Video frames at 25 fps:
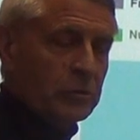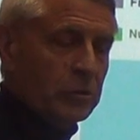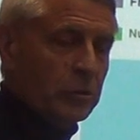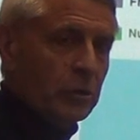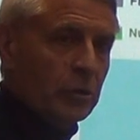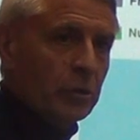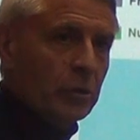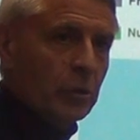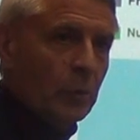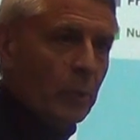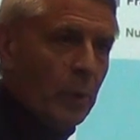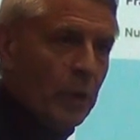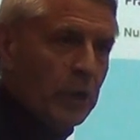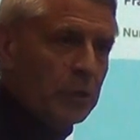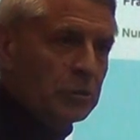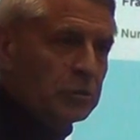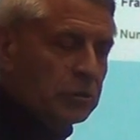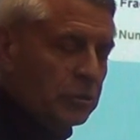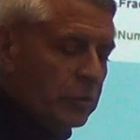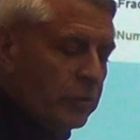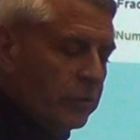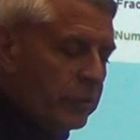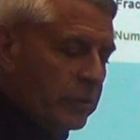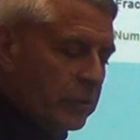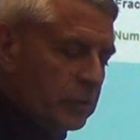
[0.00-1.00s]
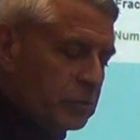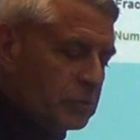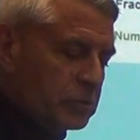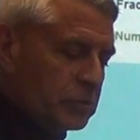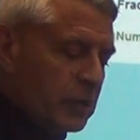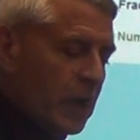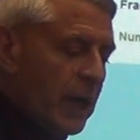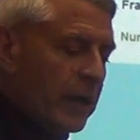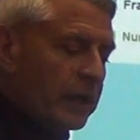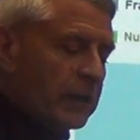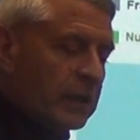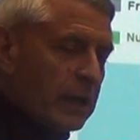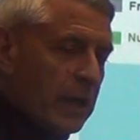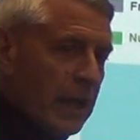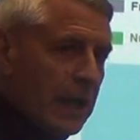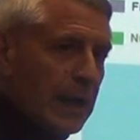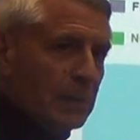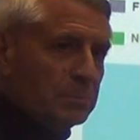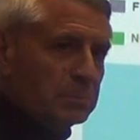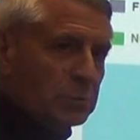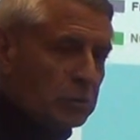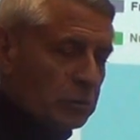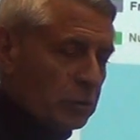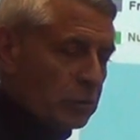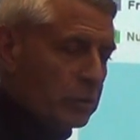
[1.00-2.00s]
deterioration that is not
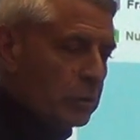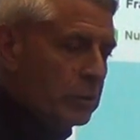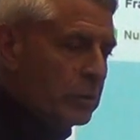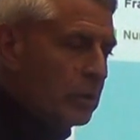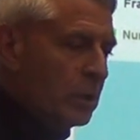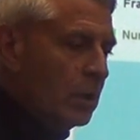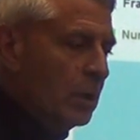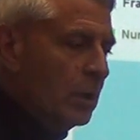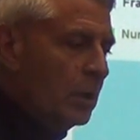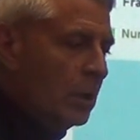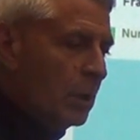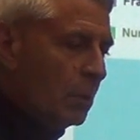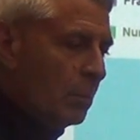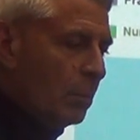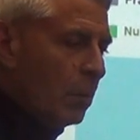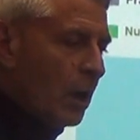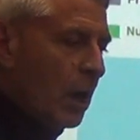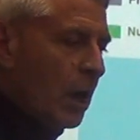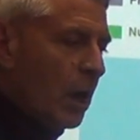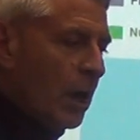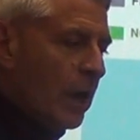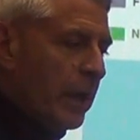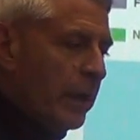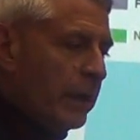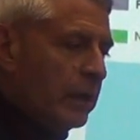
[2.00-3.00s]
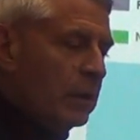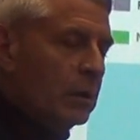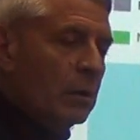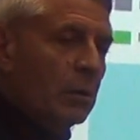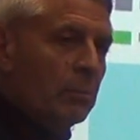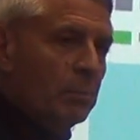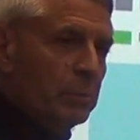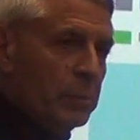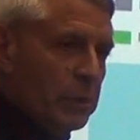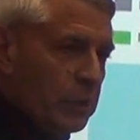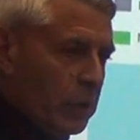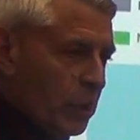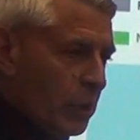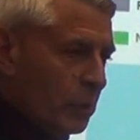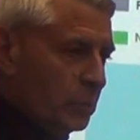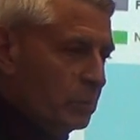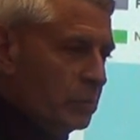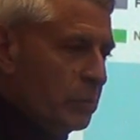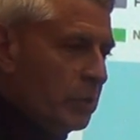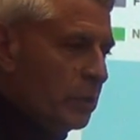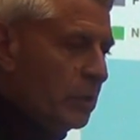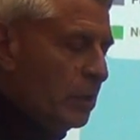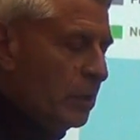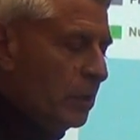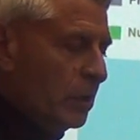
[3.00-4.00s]
captured by
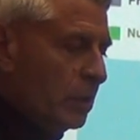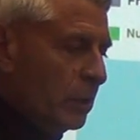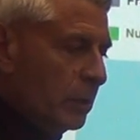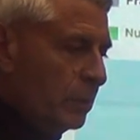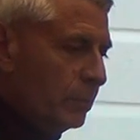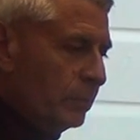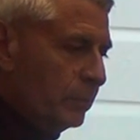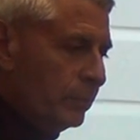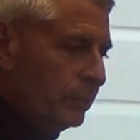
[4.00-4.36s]
BMD?